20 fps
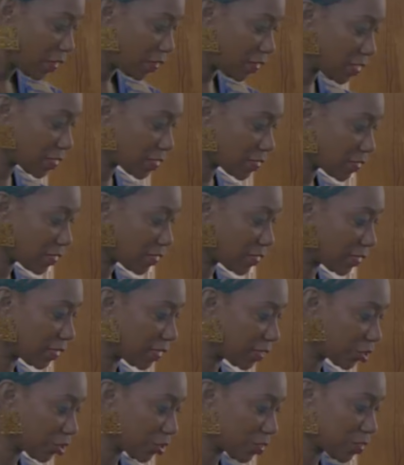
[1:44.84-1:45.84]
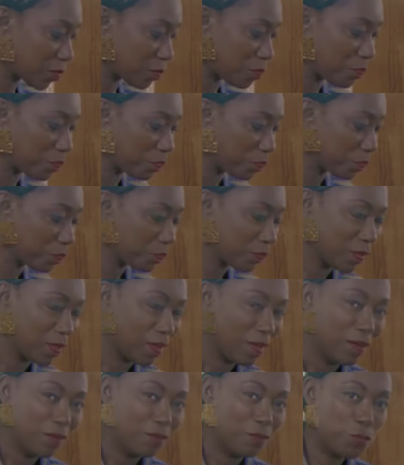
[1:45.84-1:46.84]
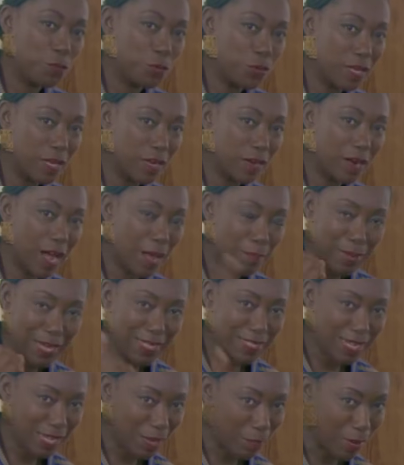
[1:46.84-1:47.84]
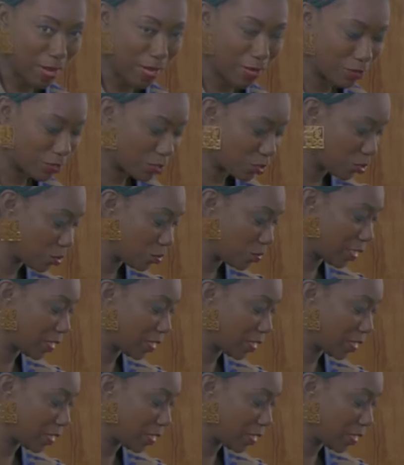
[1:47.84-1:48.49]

this delicious food here. I may take a bite or two.